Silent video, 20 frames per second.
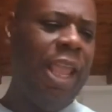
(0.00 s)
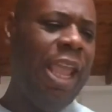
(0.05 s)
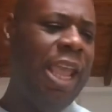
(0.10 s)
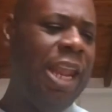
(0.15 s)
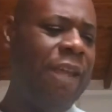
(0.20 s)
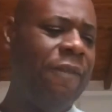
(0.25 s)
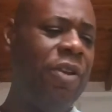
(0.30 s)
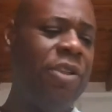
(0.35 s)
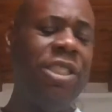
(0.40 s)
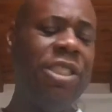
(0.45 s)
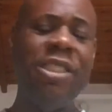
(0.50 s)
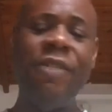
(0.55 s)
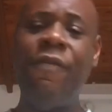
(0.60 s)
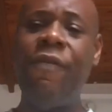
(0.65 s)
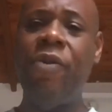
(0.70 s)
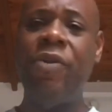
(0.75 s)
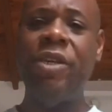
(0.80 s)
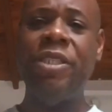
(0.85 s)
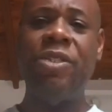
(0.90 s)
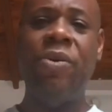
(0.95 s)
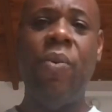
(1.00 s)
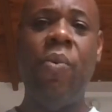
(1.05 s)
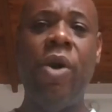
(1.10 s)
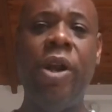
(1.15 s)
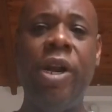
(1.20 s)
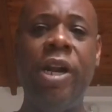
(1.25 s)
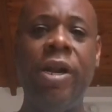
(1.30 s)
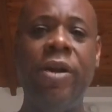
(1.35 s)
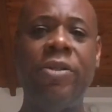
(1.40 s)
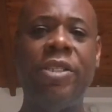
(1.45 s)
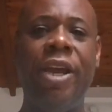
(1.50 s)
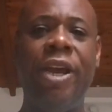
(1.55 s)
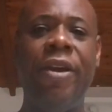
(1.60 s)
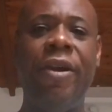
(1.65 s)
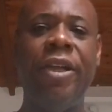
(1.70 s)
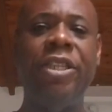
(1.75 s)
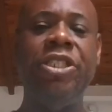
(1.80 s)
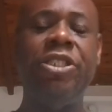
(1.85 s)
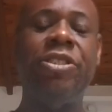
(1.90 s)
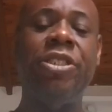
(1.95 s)
And if you just focus on one of those
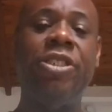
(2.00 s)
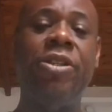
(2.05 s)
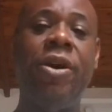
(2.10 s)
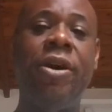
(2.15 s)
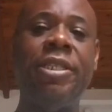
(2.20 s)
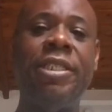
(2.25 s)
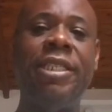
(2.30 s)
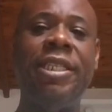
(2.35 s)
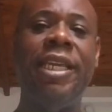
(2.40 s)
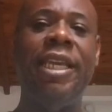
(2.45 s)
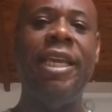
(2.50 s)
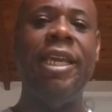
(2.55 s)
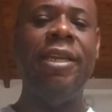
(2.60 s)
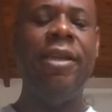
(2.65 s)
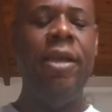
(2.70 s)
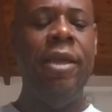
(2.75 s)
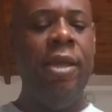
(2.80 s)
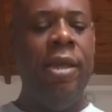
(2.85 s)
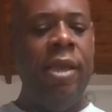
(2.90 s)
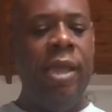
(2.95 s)
areas, you'll start seeing